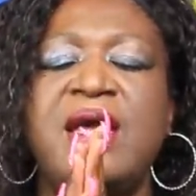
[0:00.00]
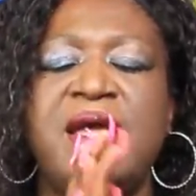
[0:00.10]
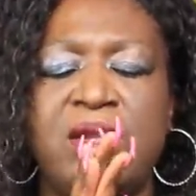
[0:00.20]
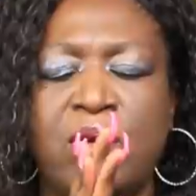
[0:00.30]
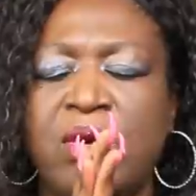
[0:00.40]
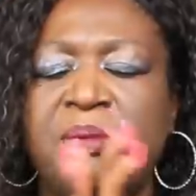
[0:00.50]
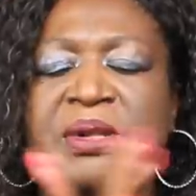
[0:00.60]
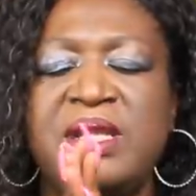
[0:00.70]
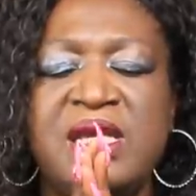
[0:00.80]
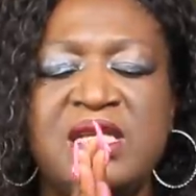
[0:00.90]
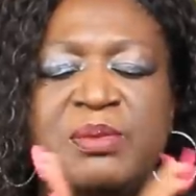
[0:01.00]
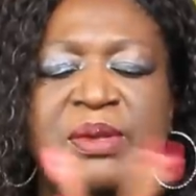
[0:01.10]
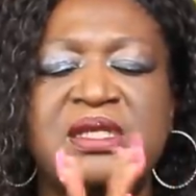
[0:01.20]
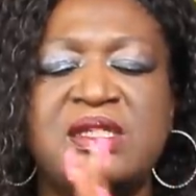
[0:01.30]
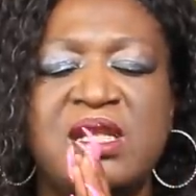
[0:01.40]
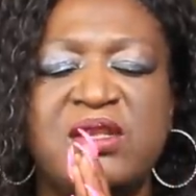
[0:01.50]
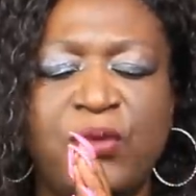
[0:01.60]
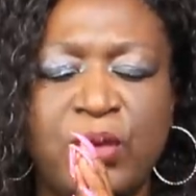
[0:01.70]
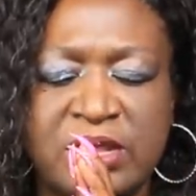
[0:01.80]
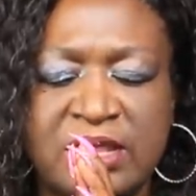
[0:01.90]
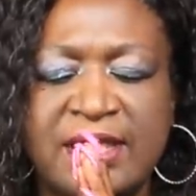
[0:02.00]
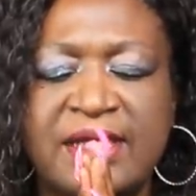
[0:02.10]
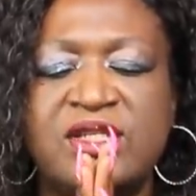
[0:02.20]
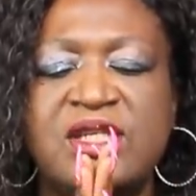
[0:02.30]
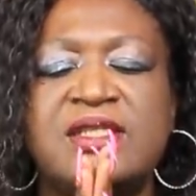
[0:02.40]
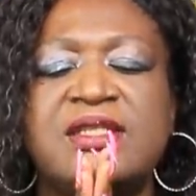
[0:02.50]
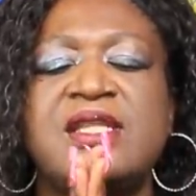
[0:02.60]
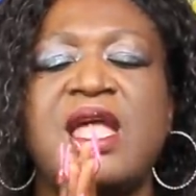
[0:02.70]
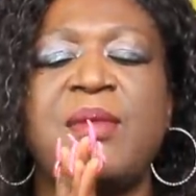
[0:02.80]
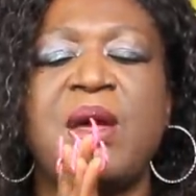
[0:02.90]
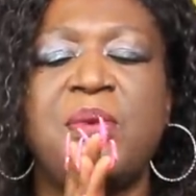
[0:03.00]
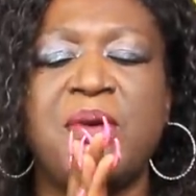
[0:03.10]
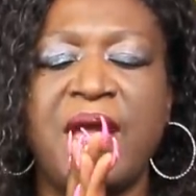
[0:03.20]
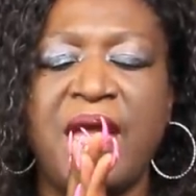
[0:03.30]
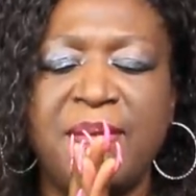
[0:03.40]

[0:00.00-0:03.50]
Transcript: And Lord, please bless the less fortunate. In Jesus' name I pray.